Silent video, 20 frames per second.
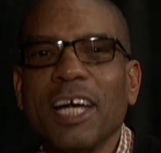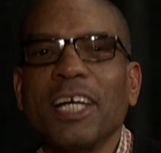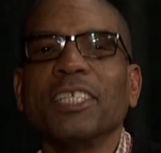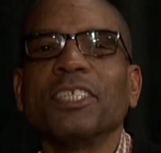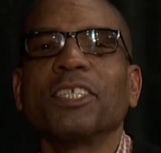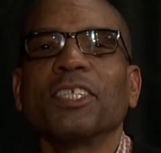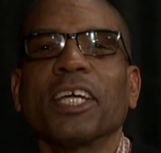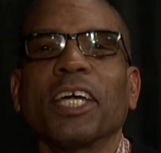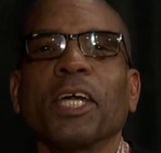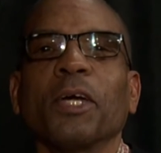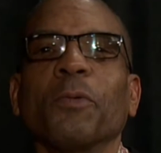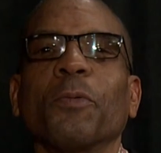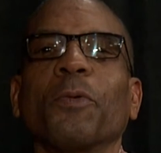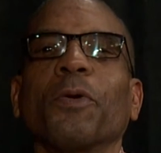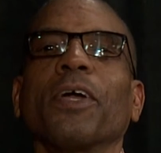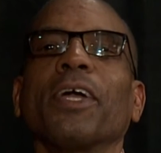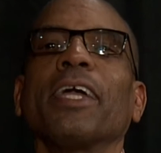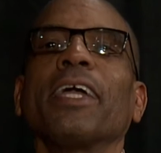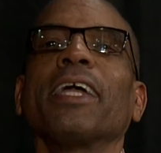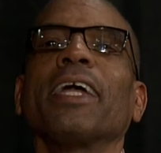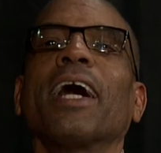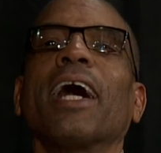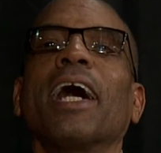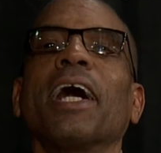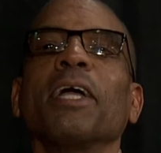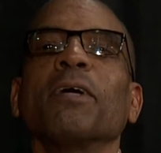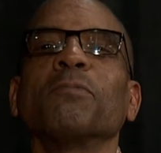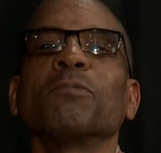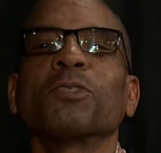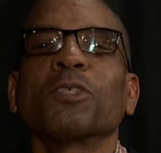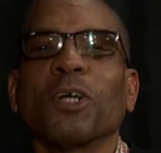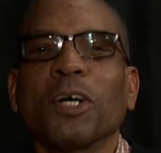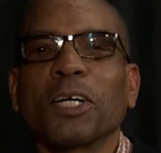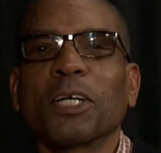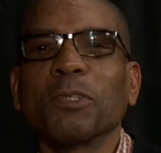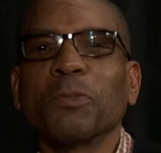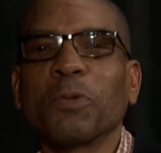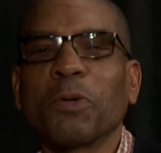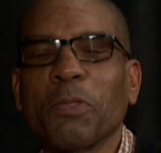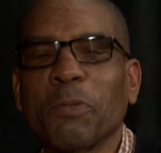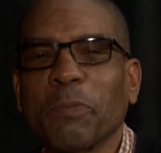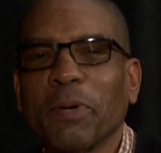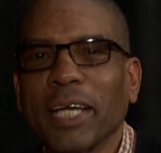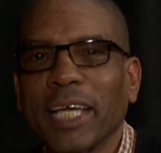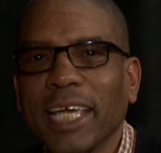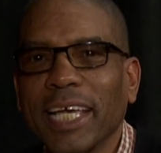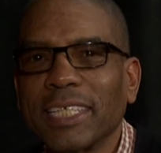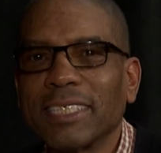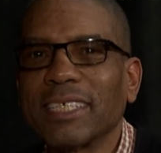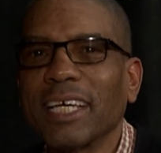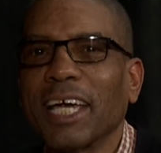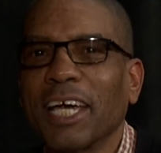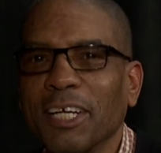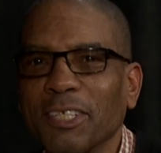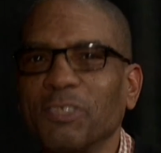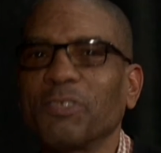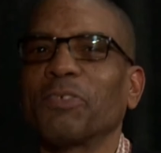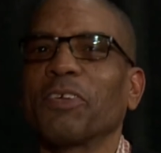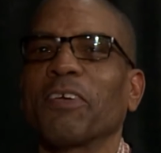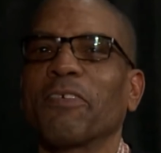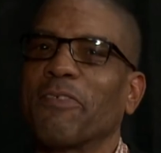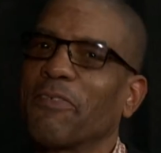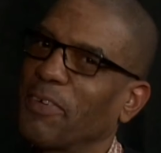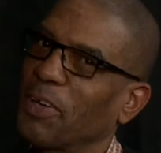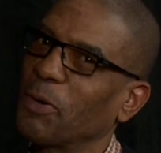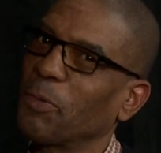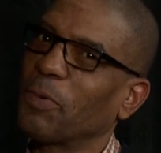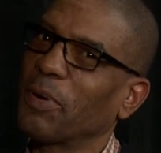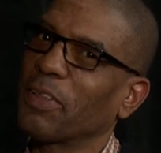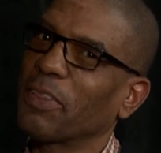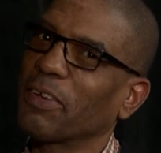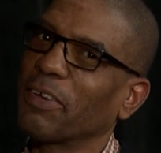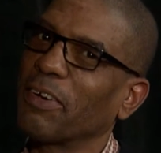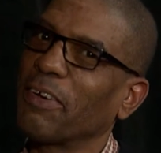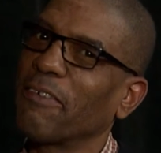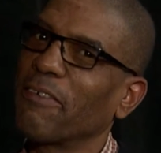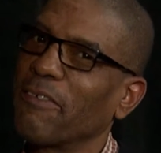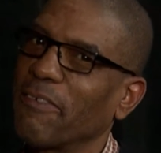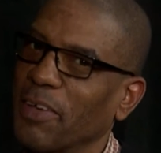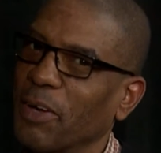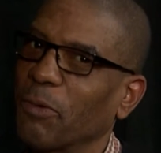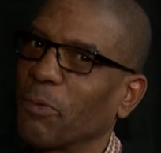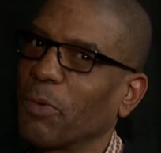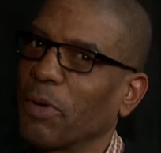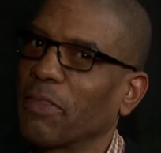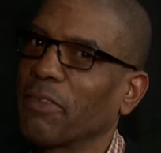Today, I am talking with my guest, Andrea Fairweather of Fairweather